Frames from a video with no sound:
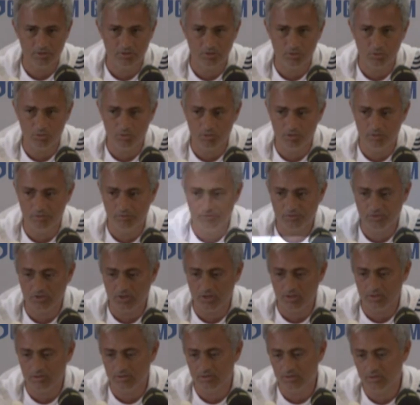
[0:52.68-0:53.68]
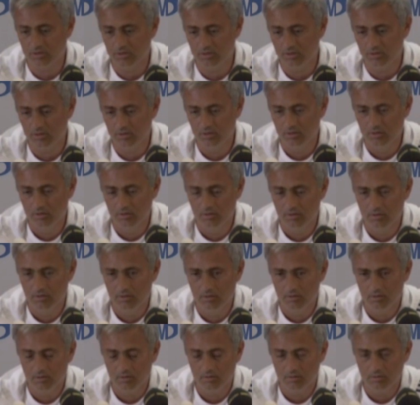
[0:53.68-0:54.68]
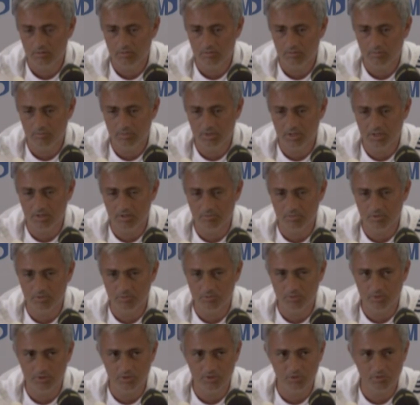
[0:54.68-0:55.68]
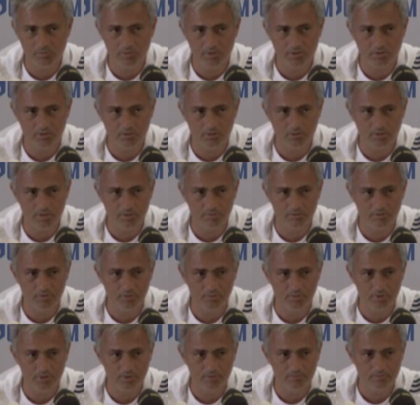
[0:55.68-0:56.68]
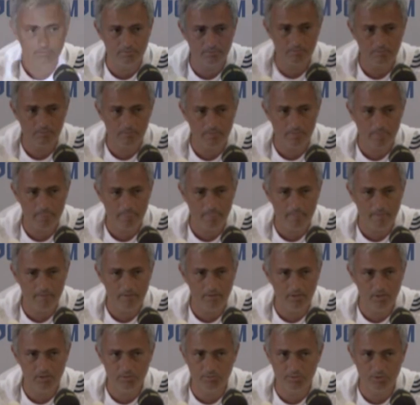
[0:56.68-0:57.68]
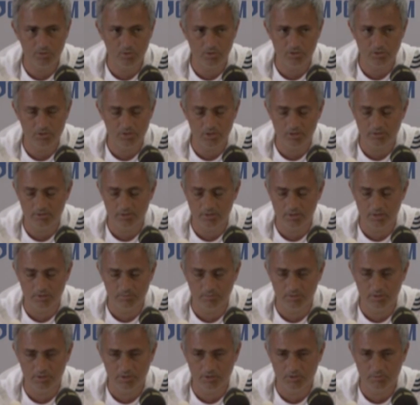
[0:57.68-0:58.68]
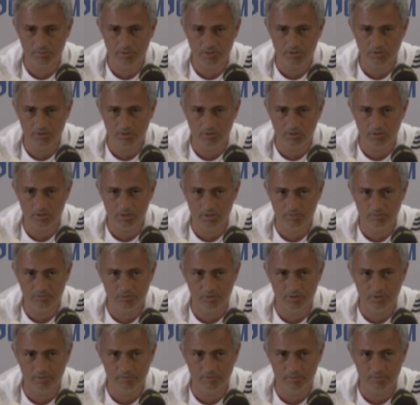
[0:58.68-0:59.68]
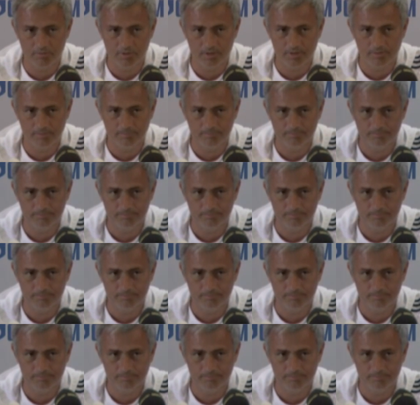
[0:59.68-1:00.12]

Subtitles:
So if Chelsea become a really special club for me, it's because Chelsea can be a special club for everybody.